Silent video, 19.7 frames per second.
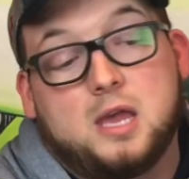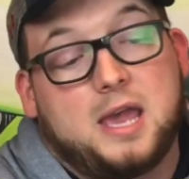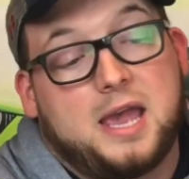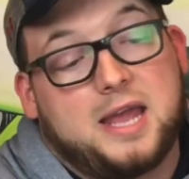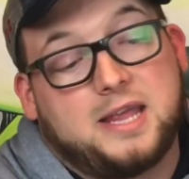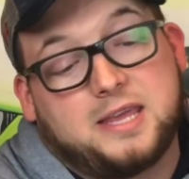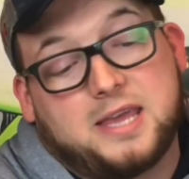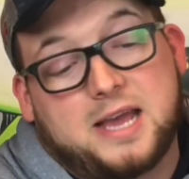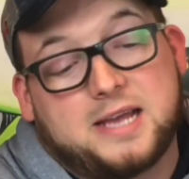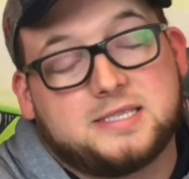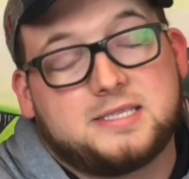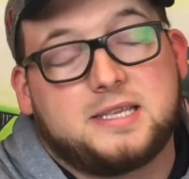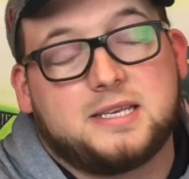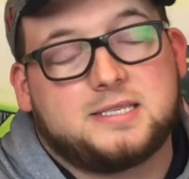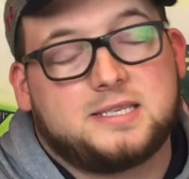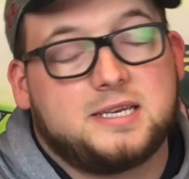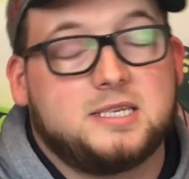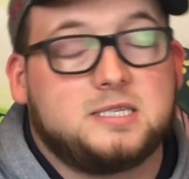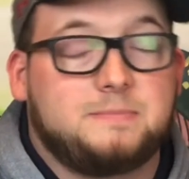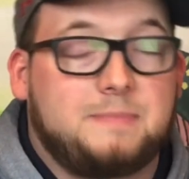And yes, this
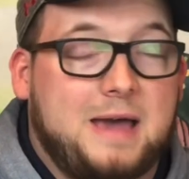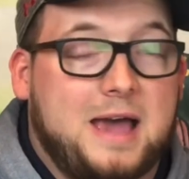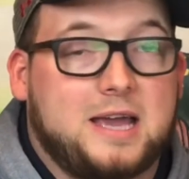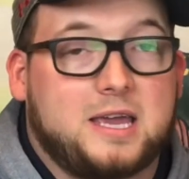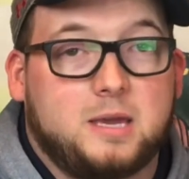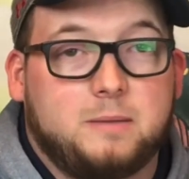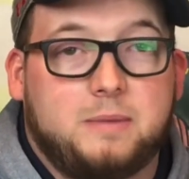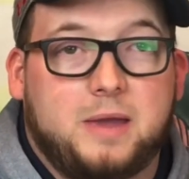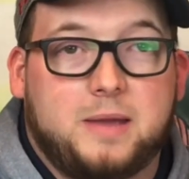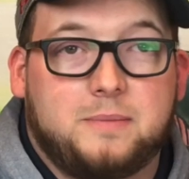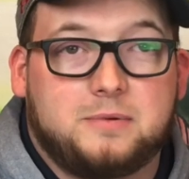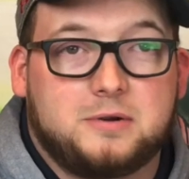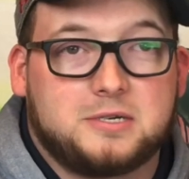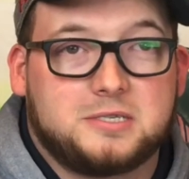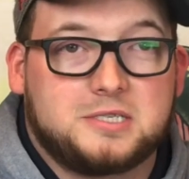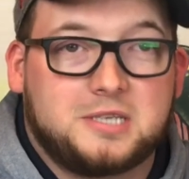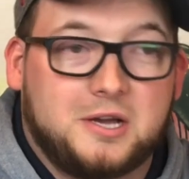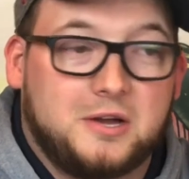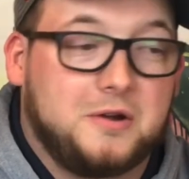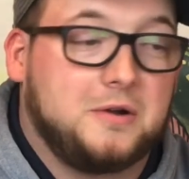is packing paper,
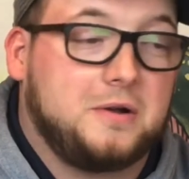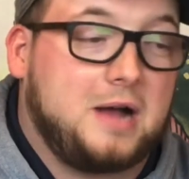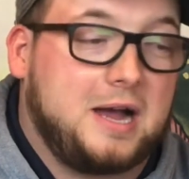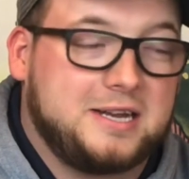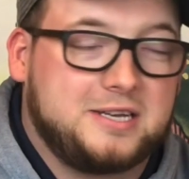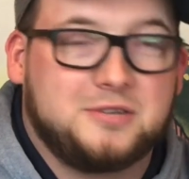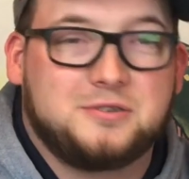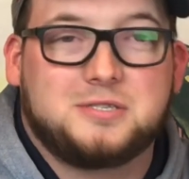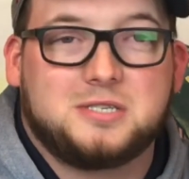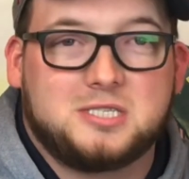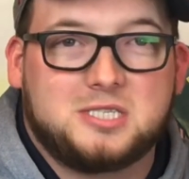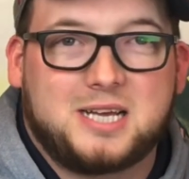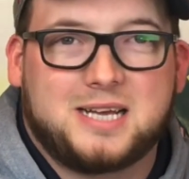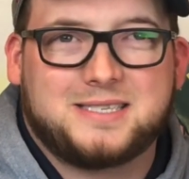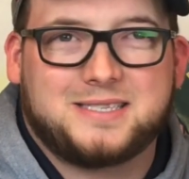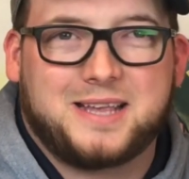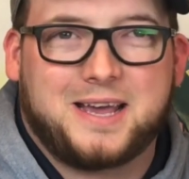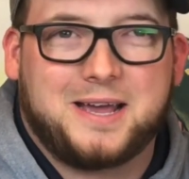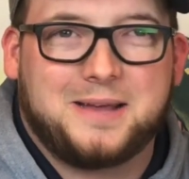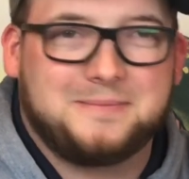so I do suggest
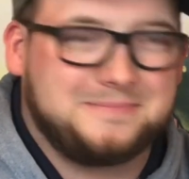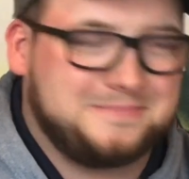that.